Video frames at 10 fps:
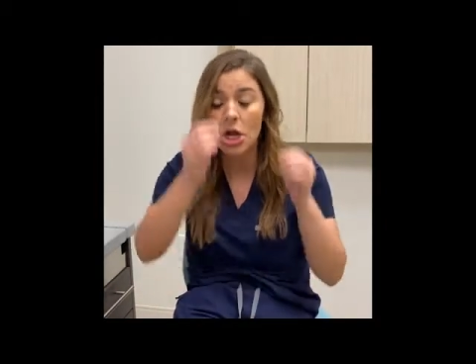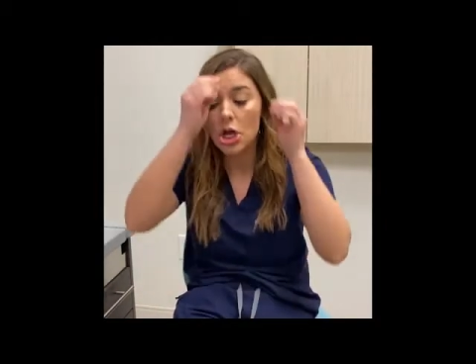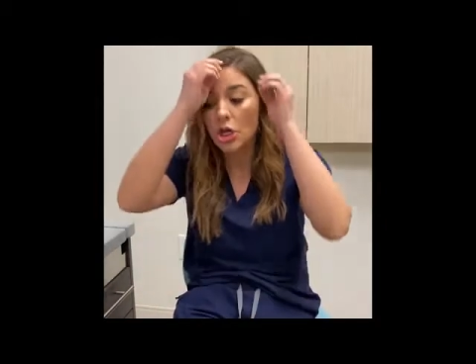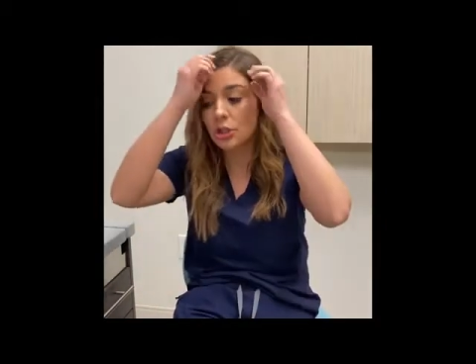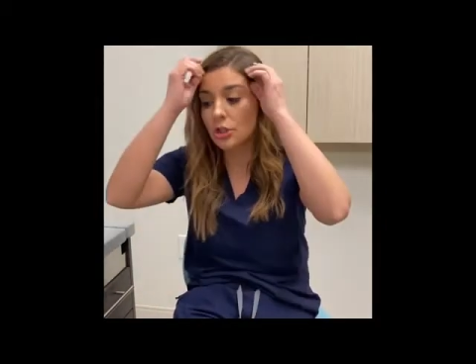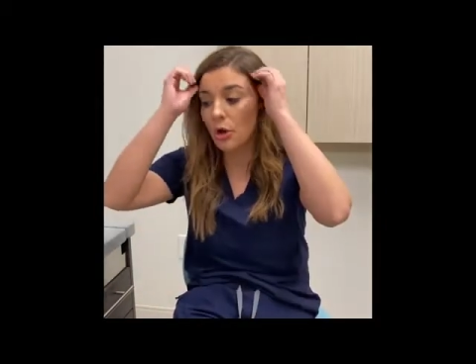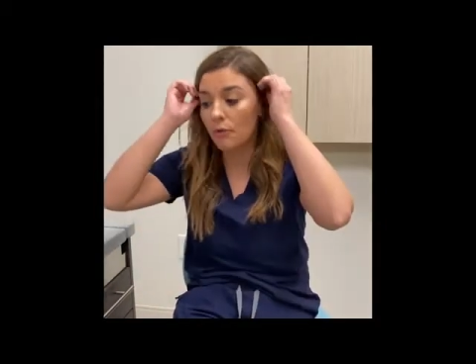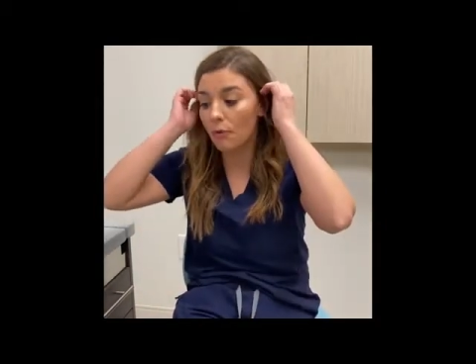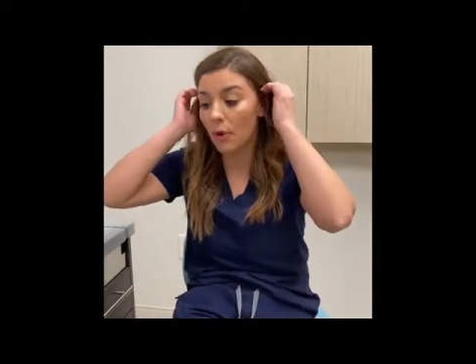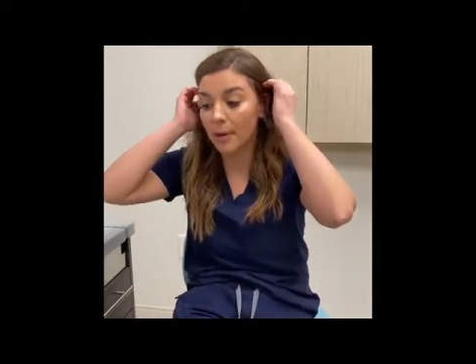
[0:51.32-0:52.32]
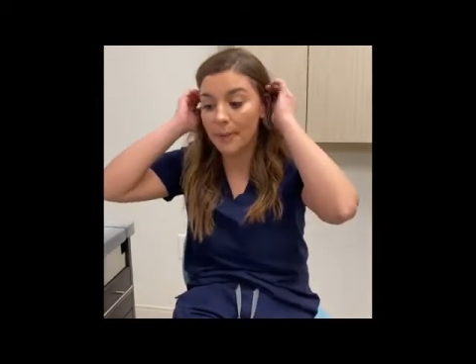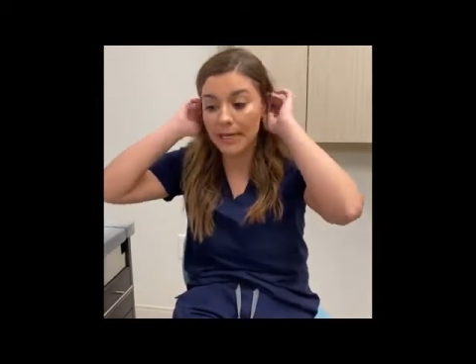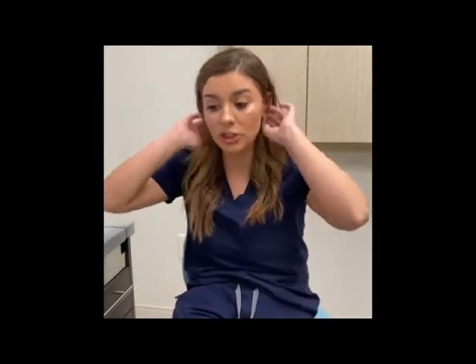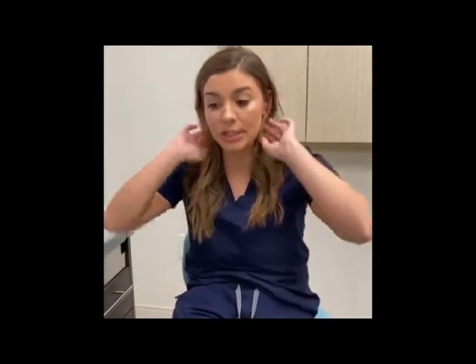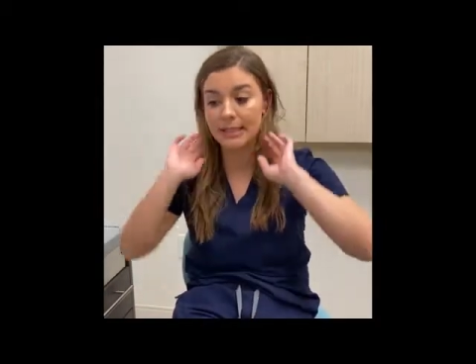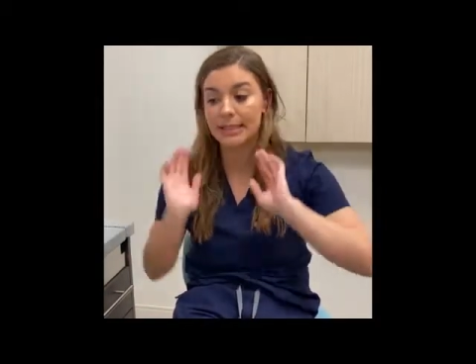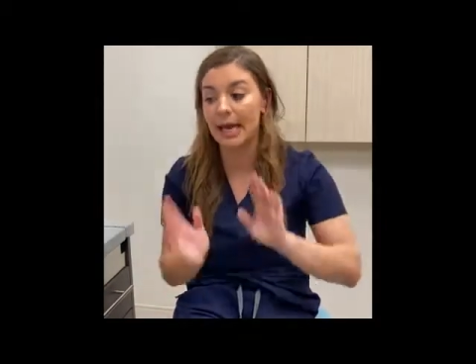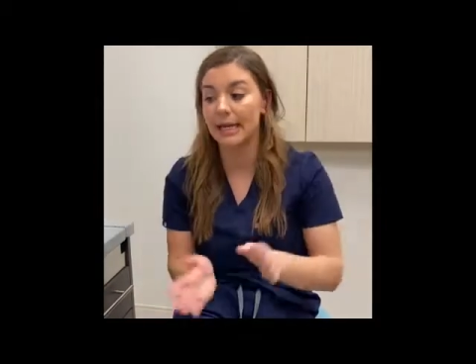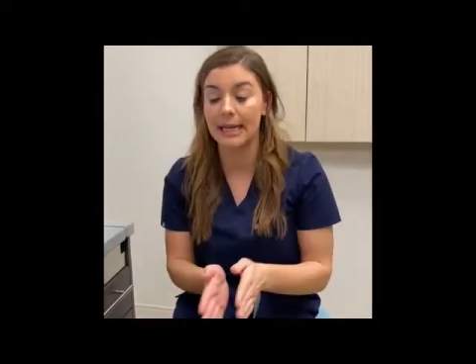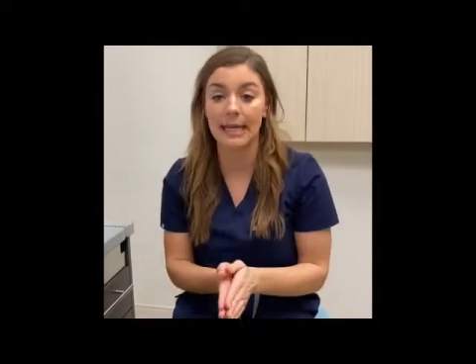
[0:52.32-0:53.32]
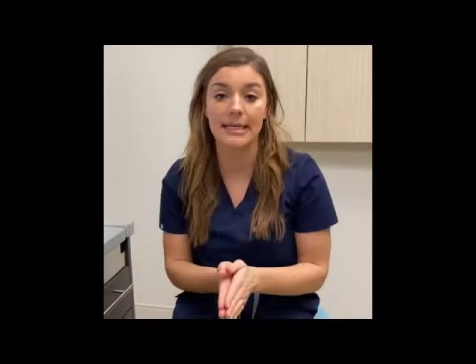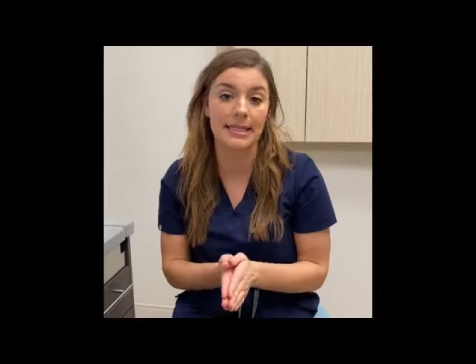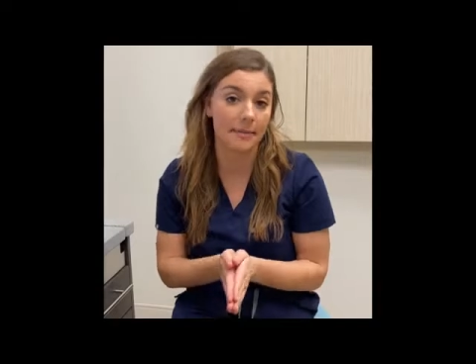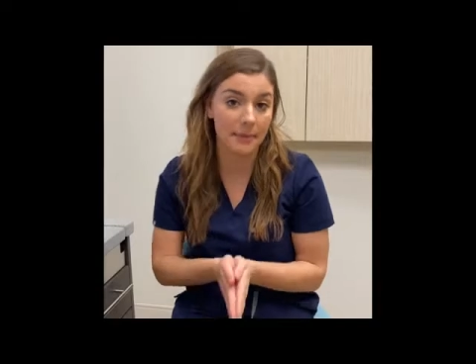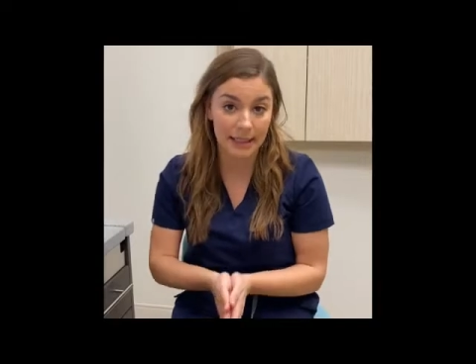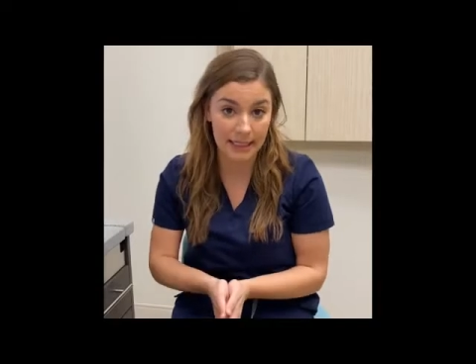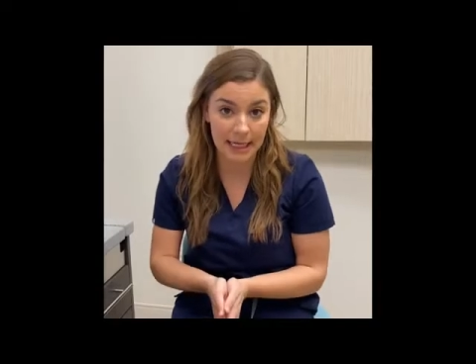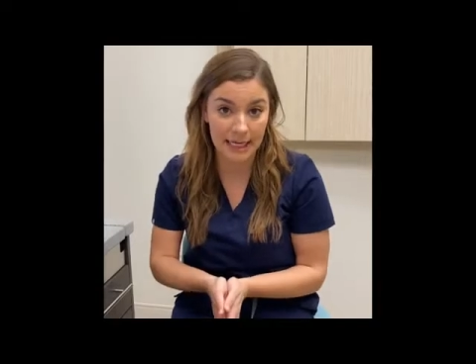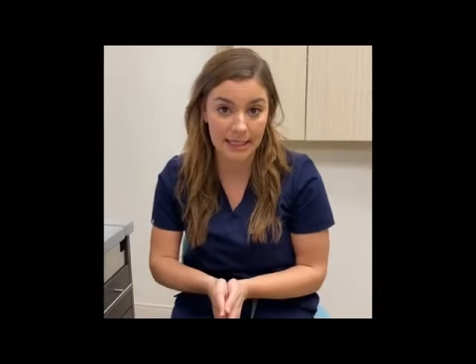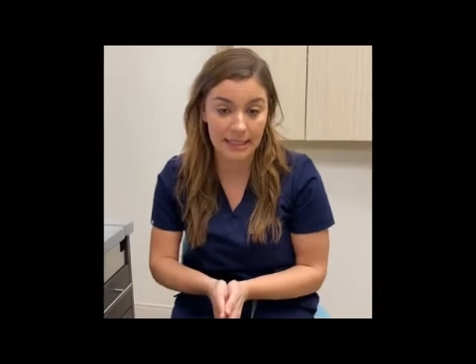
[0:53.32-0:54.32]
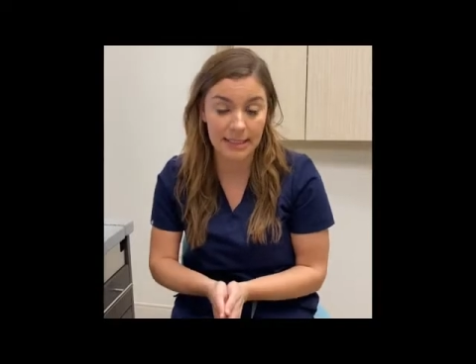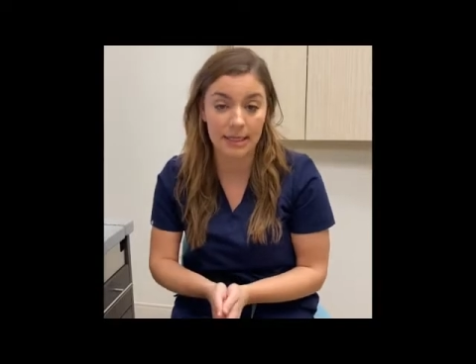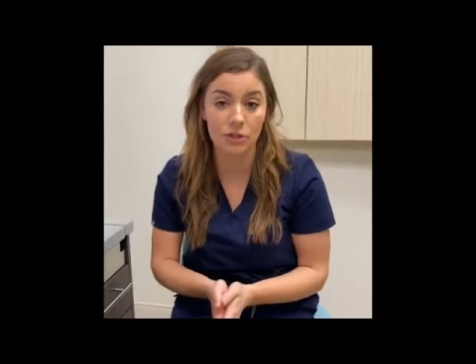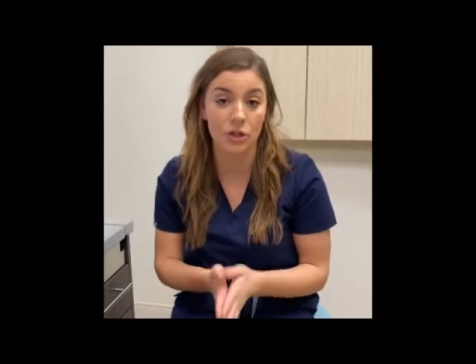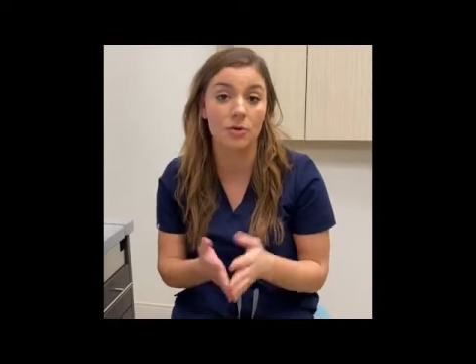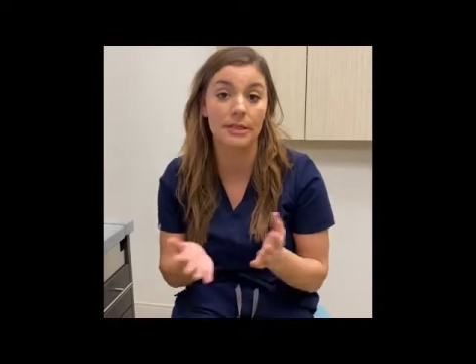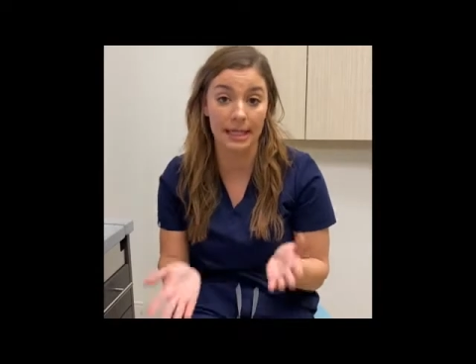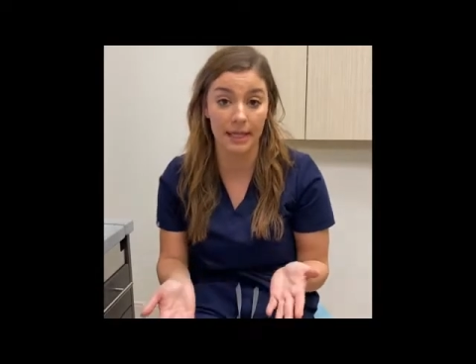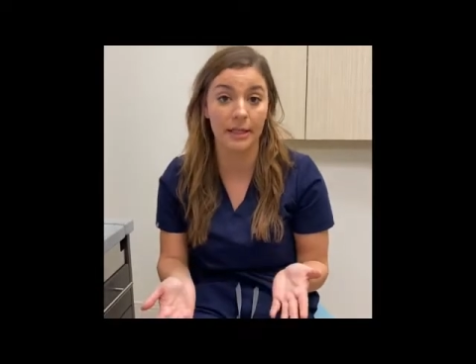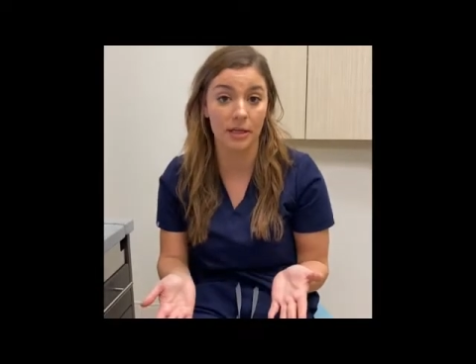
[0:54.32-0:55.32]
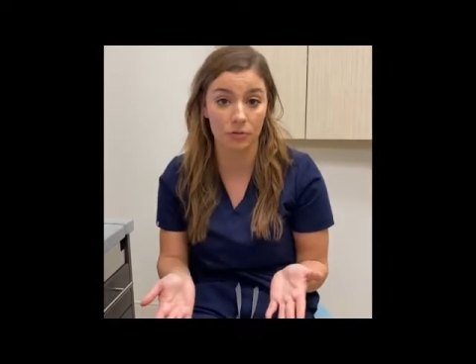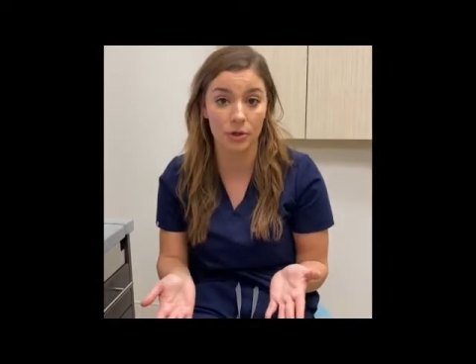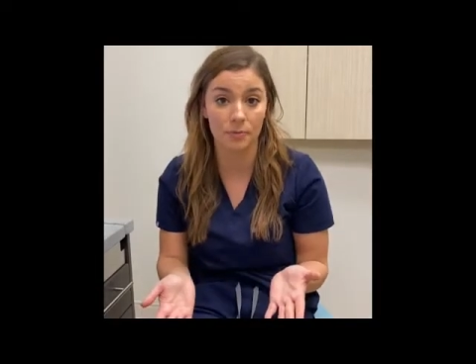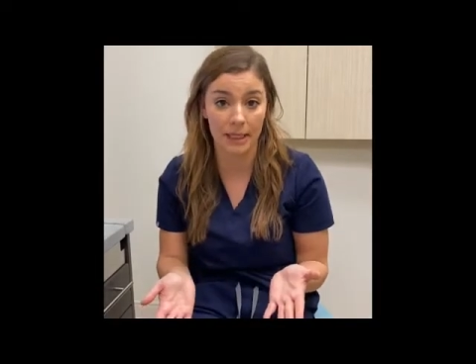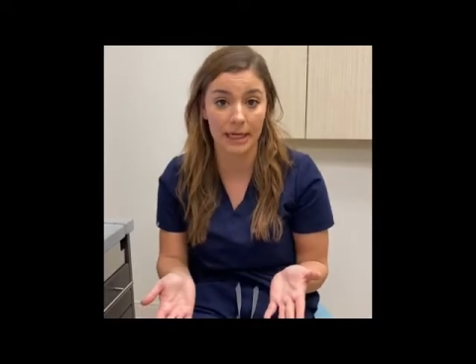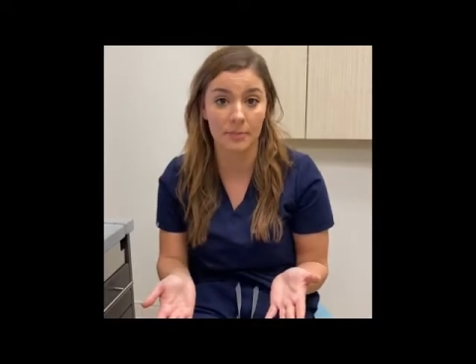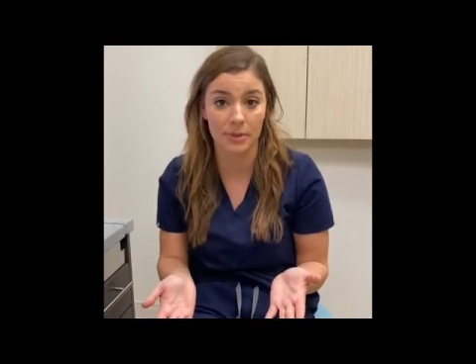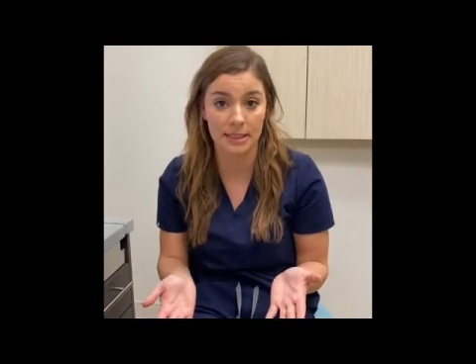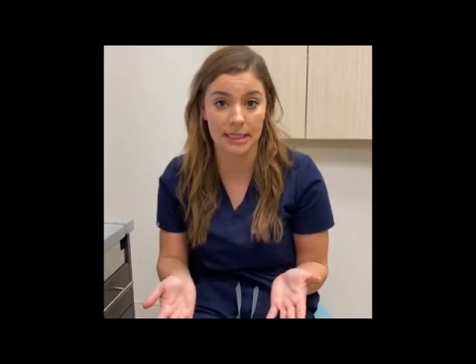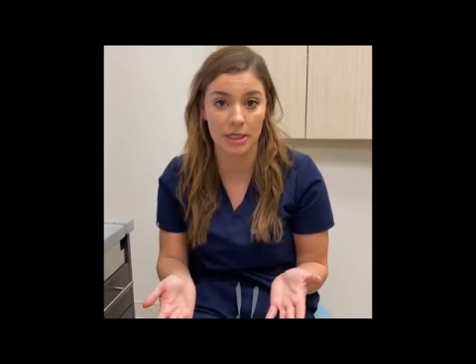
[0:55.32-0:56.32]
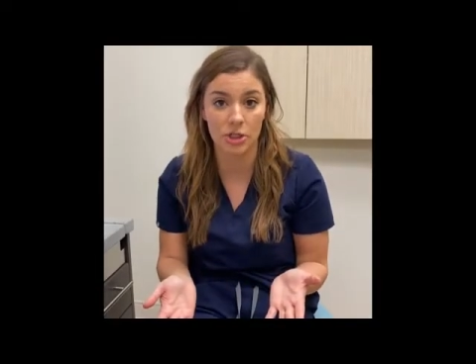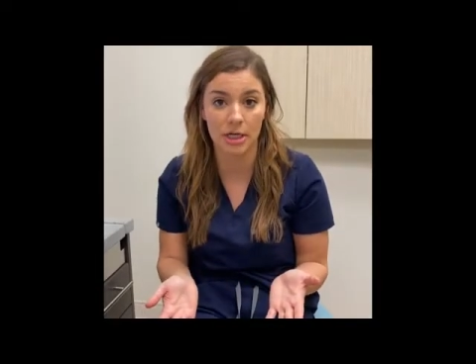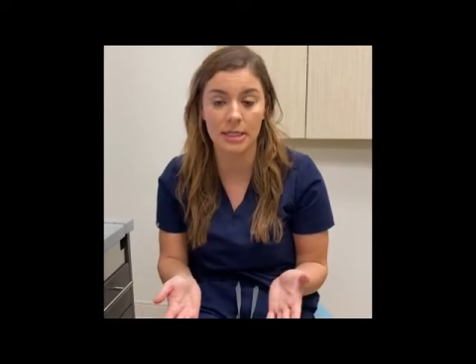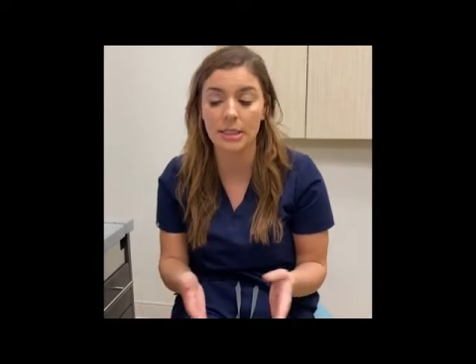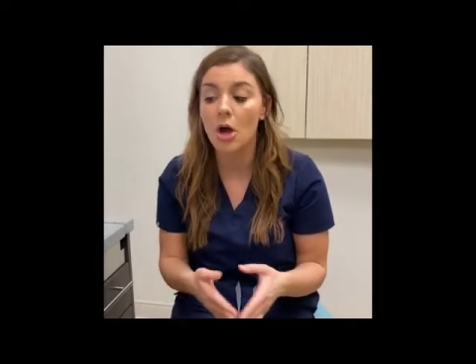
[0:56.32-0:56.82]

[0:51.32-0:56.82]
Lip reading: So for patients that need deep cleanings, so scaling and root planning procedures,